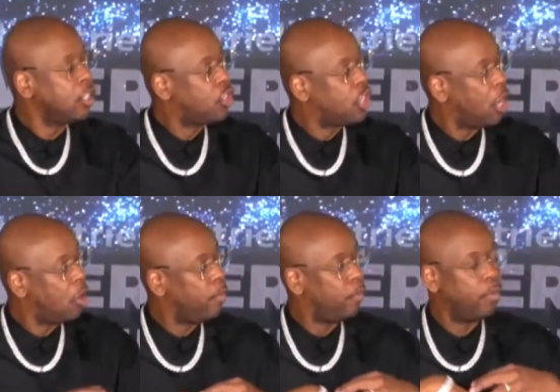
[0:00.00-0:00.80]

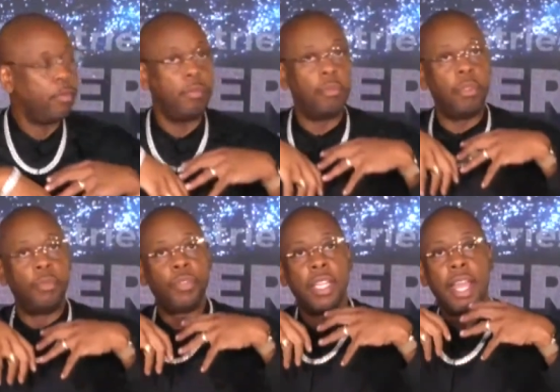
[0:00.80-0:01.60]
So,
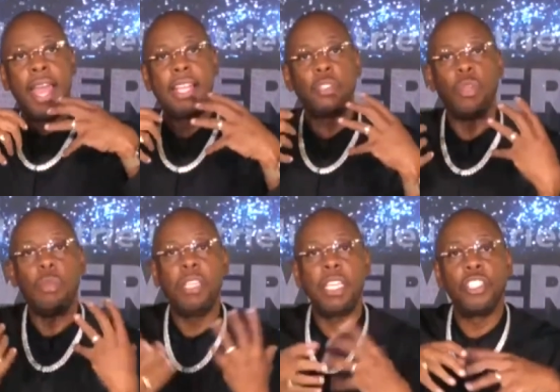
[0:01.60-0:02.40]
as
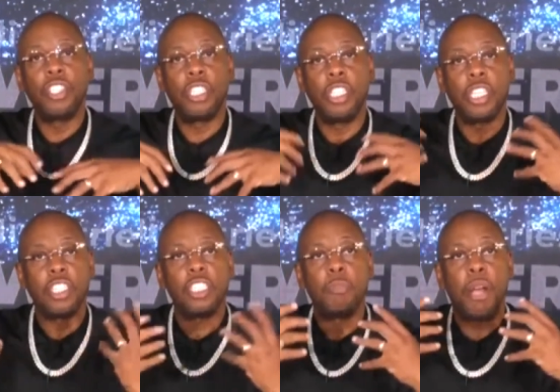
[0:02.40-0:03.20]
we begin to look
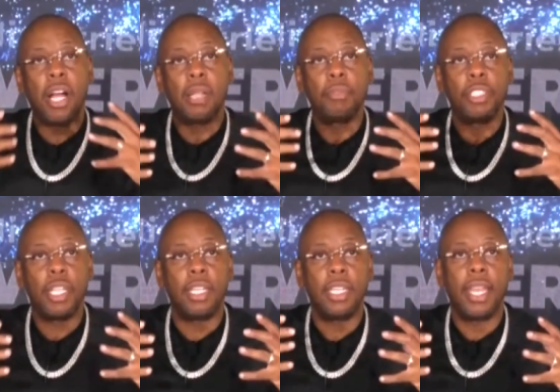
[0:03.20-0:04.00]
at this Palm
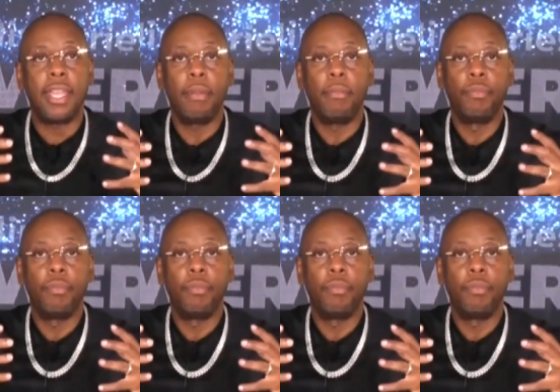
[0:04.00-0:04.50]
Sunday,